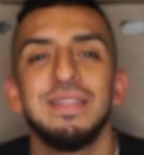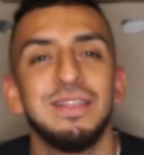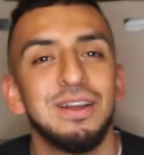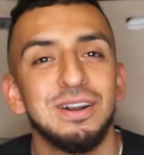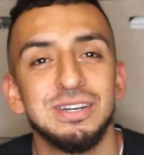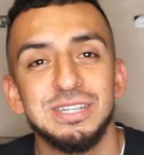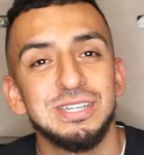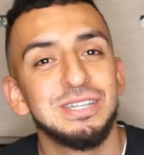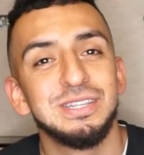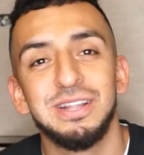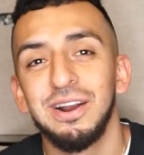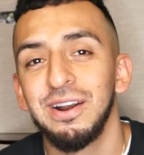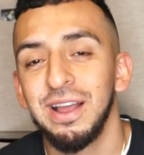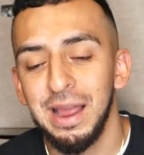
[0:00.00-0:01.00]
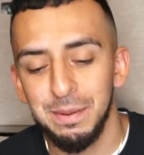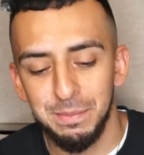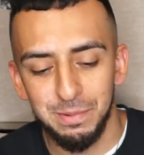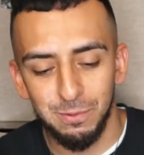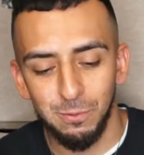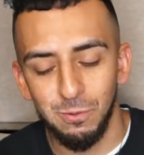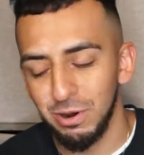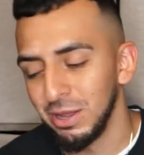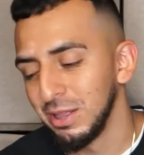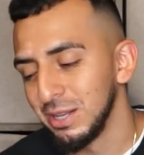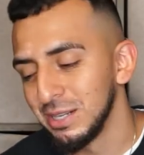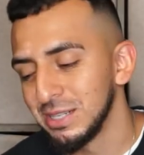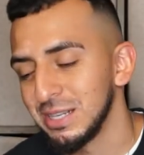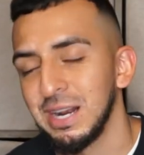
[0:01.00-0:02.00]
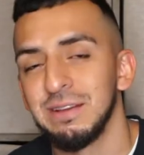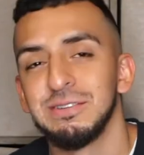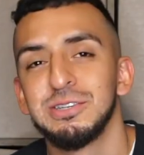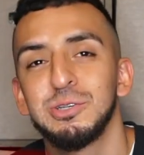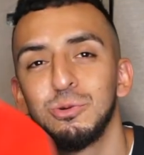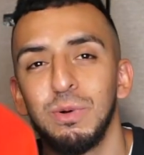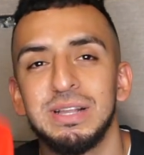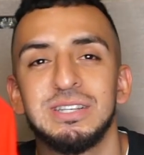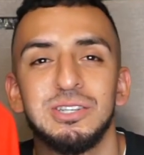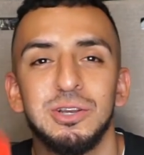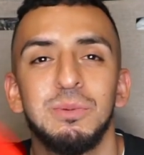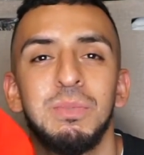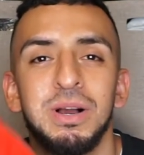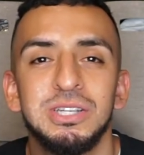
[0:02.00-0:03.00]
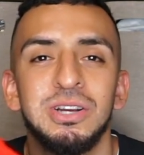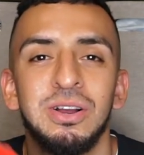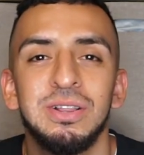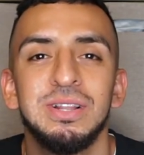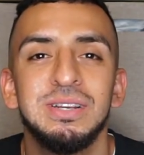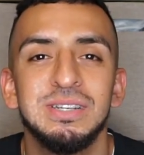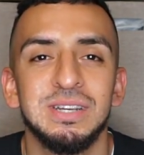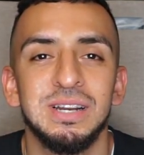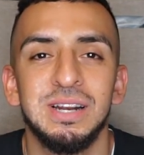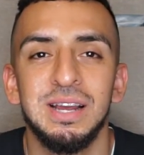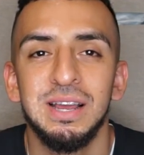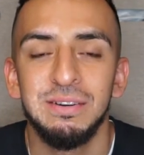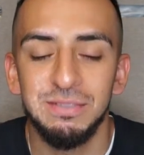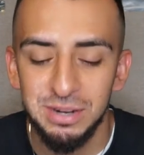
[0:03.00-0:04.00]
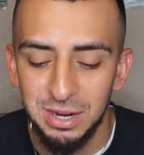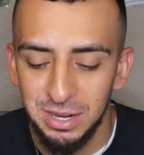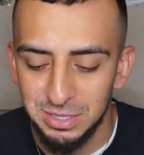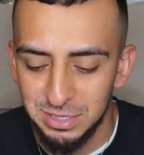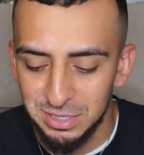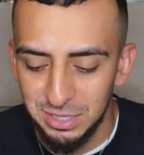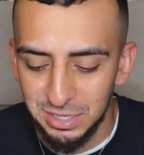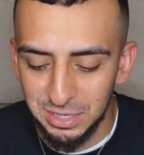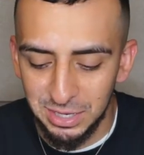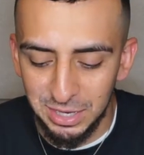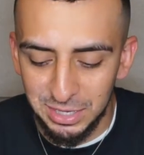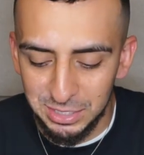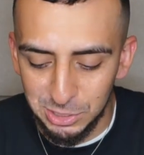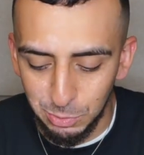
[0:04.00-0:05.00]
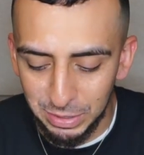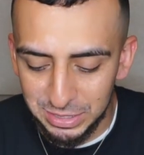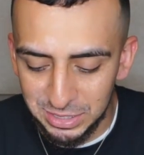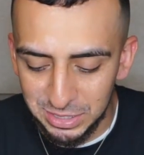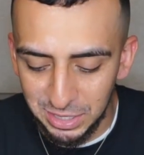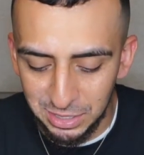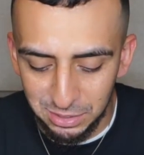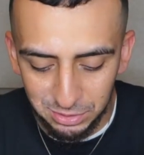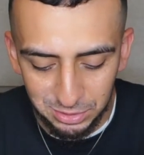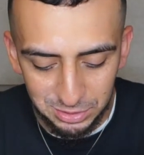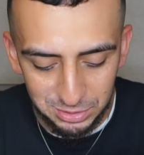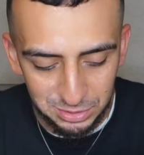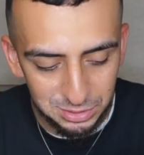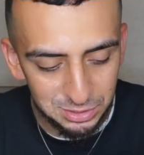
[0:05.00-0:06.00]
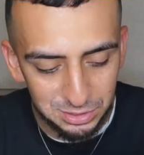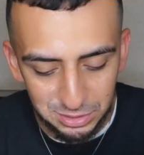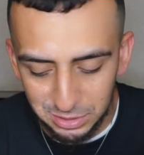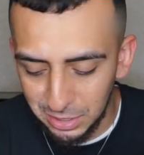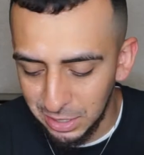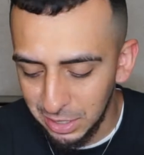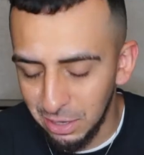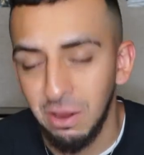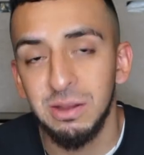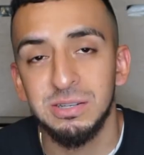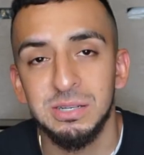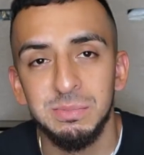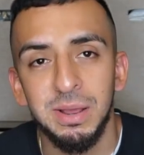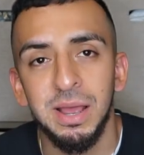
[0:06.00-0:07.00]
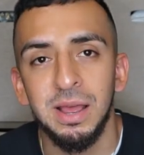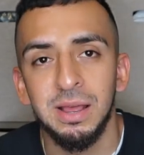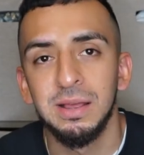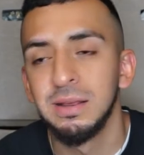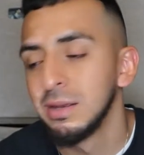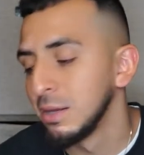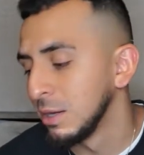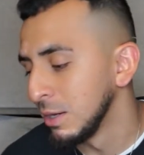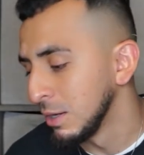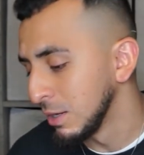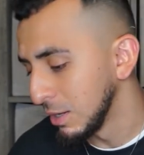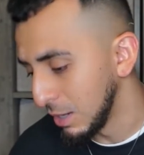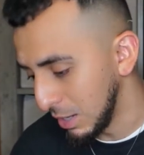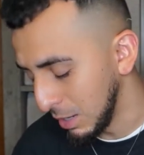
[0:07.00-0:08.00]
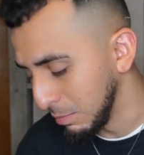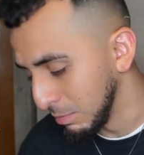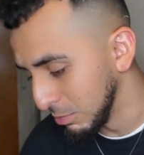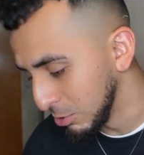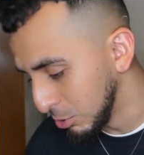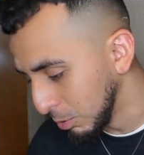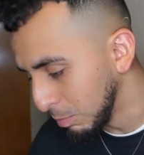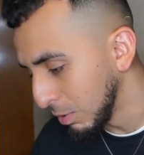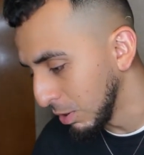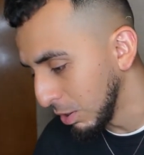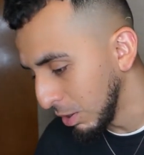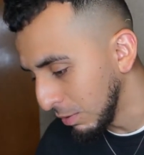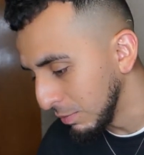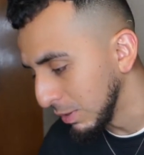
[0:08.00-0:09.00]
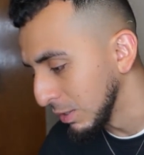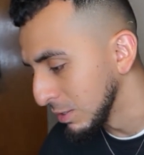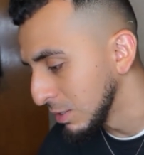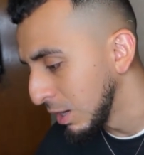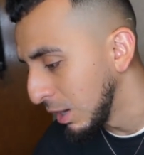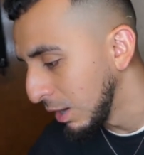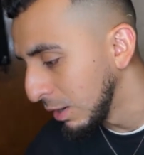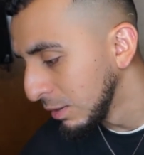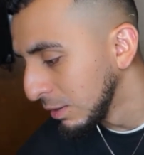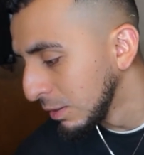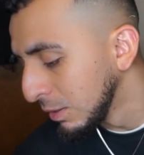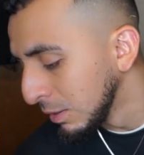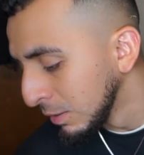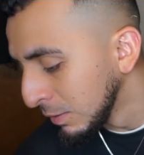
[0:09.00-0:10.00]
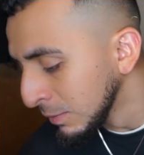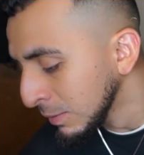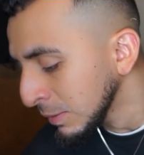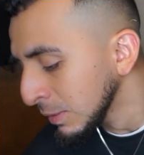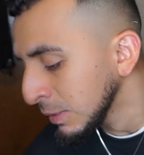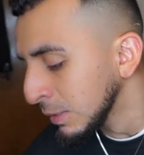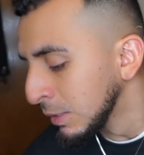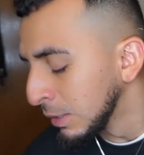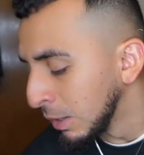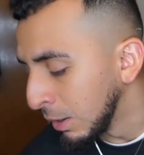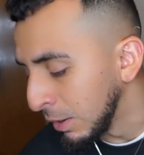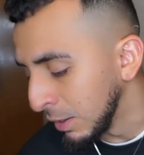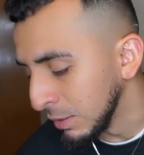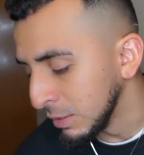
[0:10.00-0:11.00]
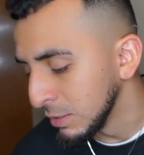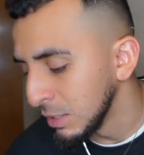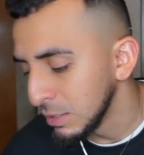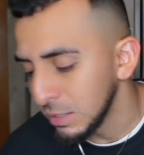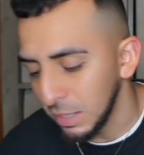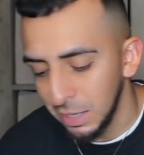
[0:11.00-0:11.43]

there I have worn this and I've sweat so much on this, and I have not seen a sweat stain on this. This is an awesome hat. I'm super loving this hat. Alright, this is